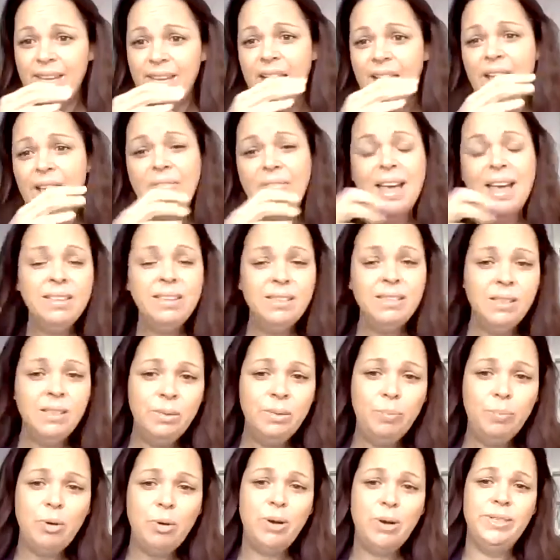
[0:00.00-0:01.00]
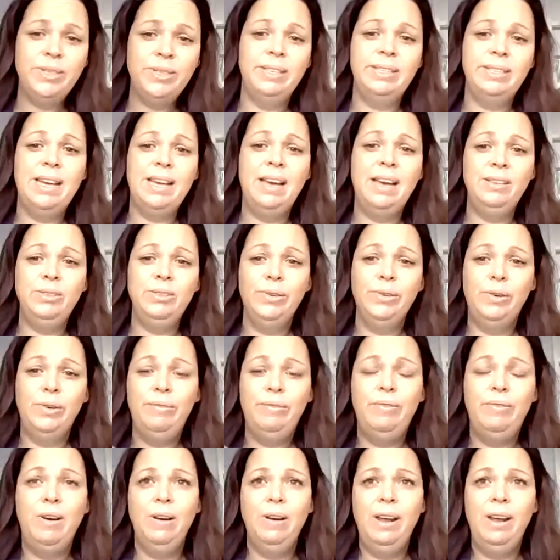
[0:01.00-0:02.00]
And that's the process I sort
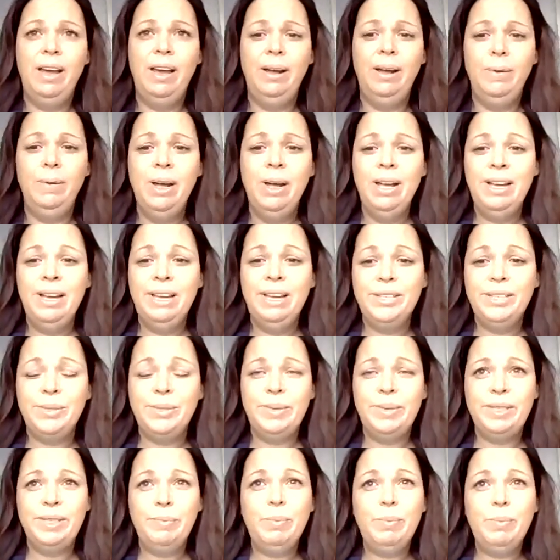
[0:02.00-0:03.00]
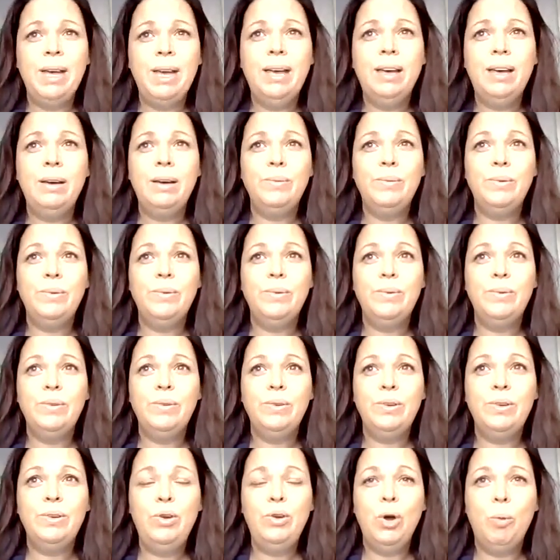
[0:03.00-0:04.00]
of follow. So it's about
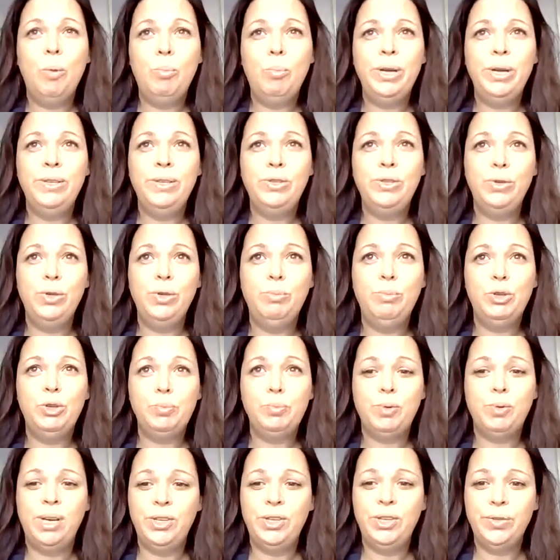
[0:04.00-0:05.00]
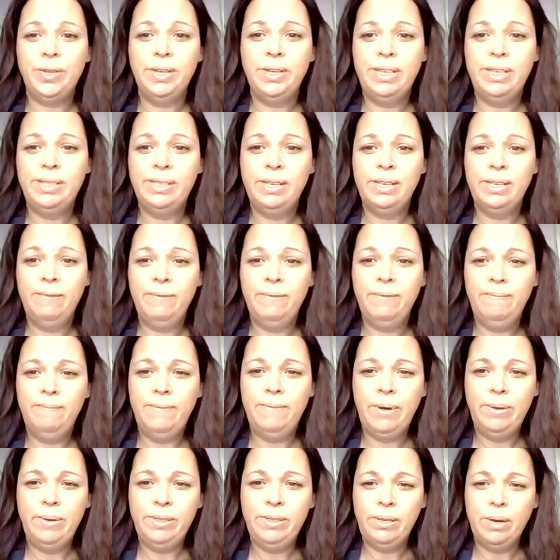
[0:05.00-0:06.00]
not putting too much pressure on yourself and
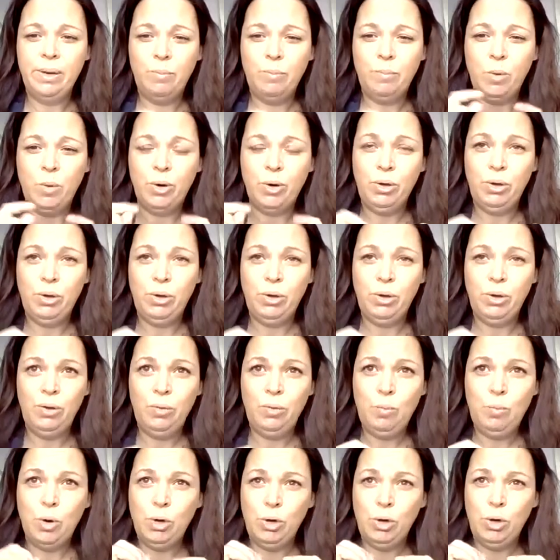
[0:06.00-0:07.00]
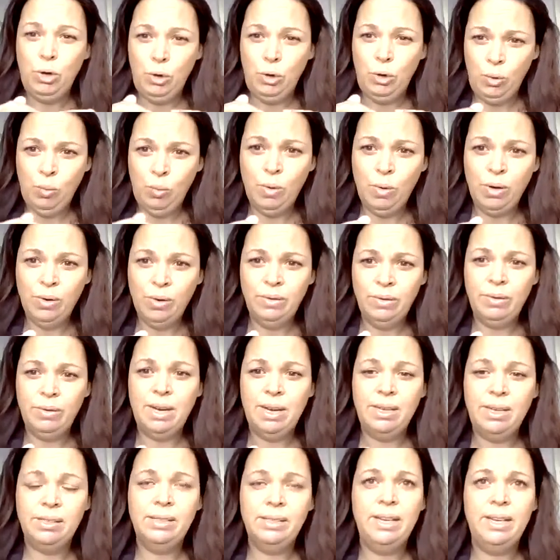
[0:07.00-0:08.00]
focusing on what you want
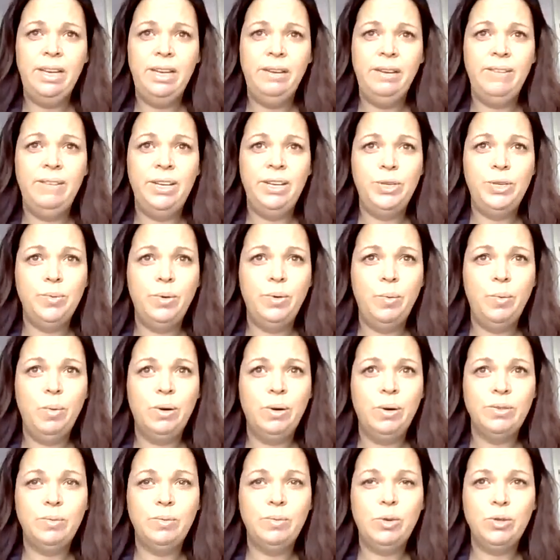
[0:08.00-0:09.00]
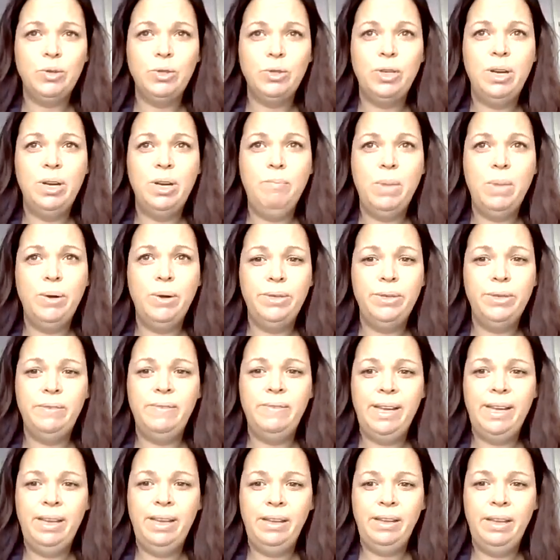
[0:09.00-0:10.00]
as an individual, what's going to
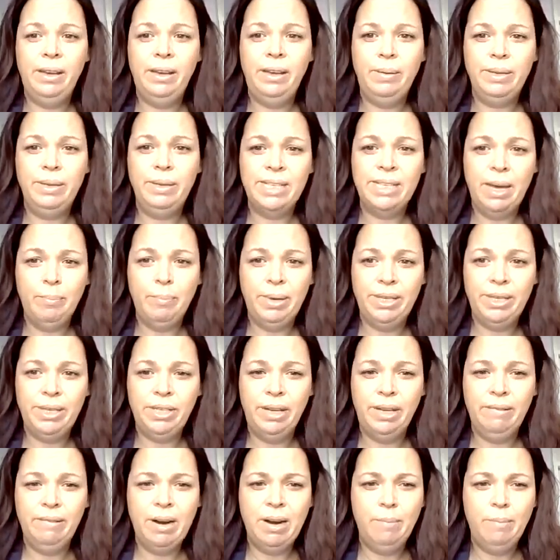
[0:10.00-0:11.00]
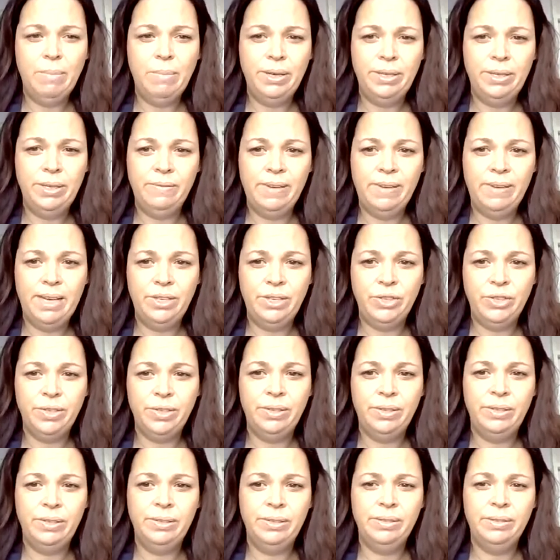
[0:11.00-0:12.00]
motivate you, and tap into your own
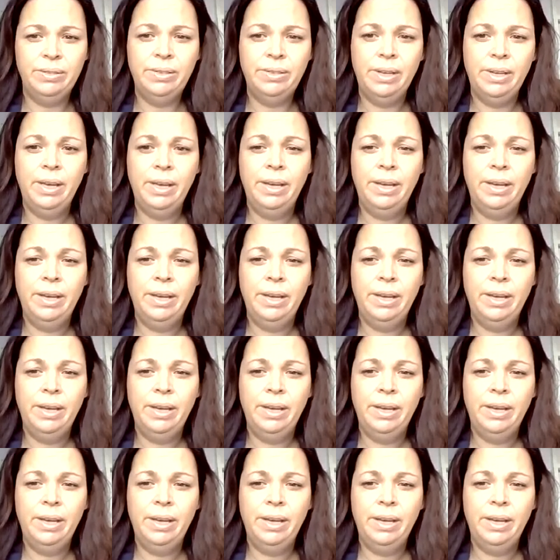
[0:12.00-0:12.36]
motivations.